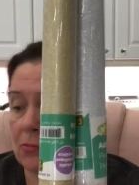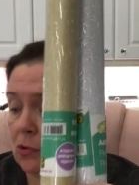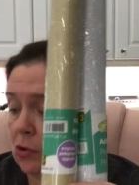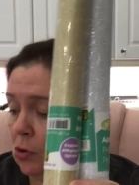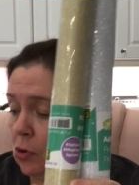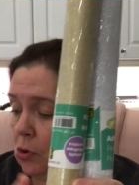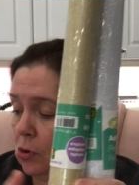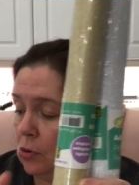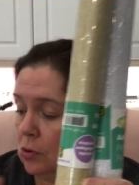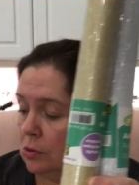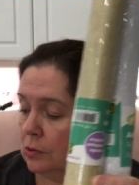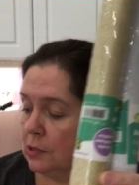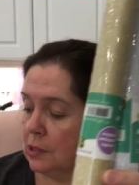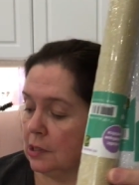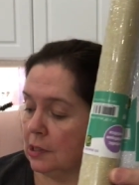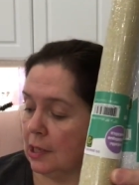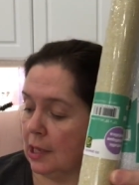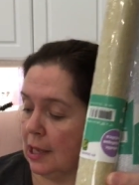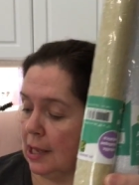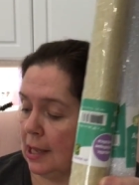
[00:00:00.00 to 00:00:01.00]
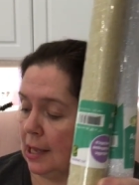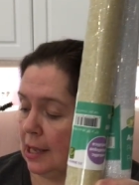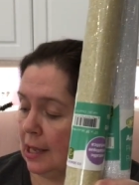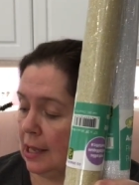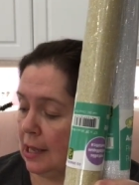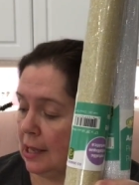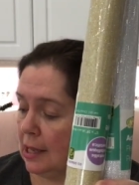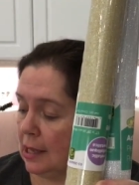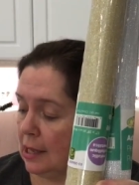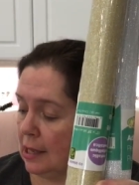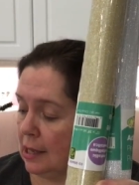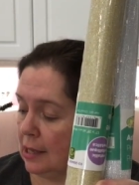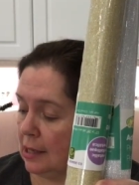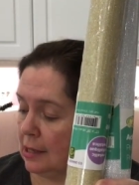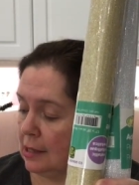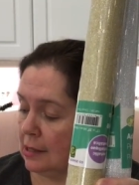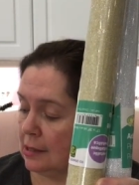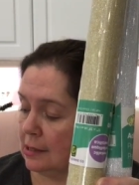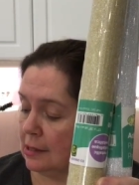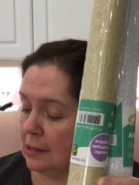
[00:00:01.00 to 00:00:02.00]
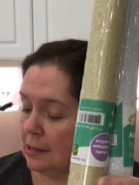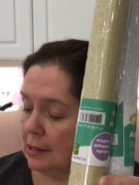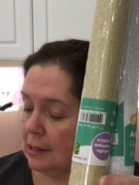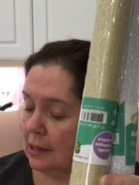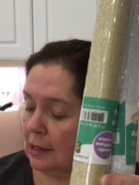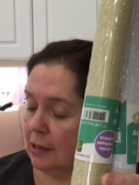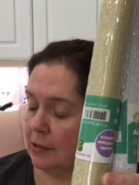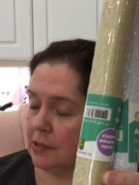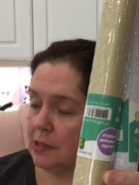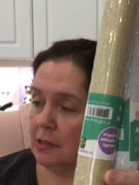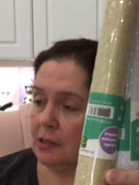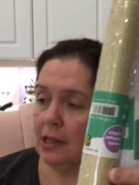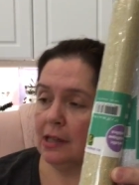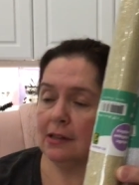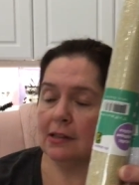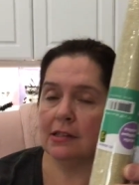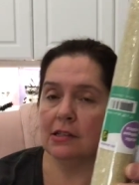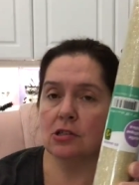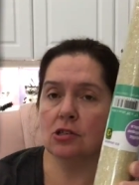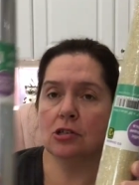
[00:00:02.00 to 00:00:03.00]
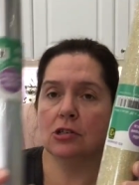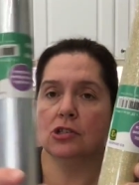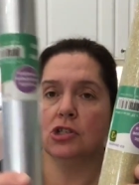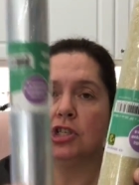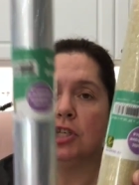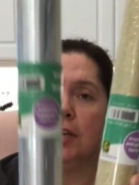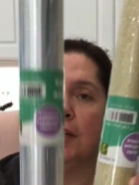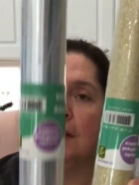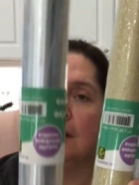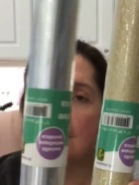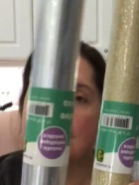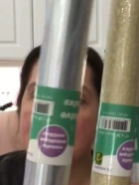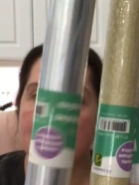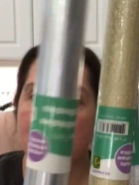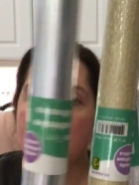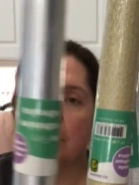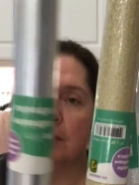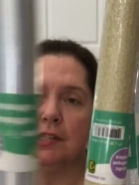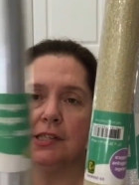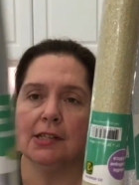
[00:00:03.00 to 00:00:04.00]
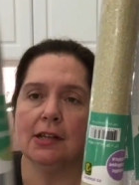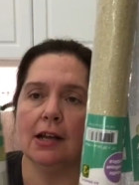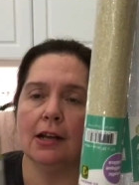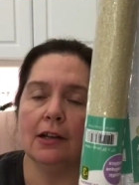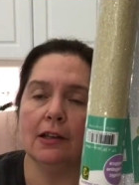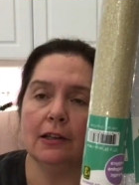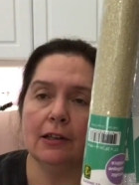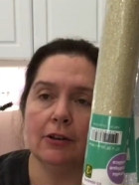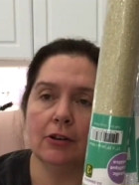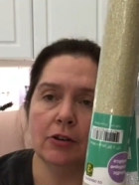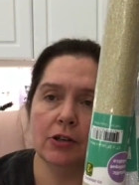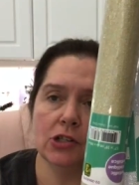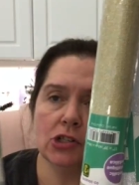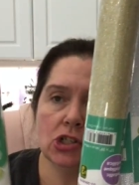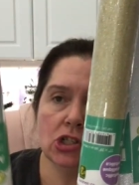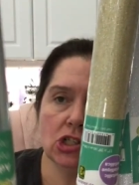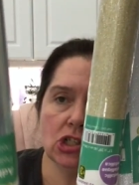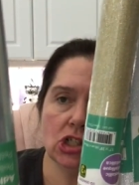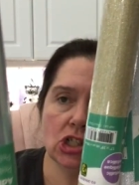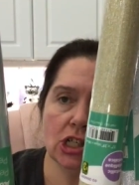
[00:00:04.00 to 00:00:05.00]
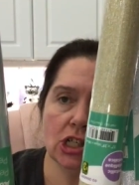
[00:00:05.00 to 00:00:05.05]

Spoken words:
gold, and then I also got this shiny silver. It's not glitter, it's just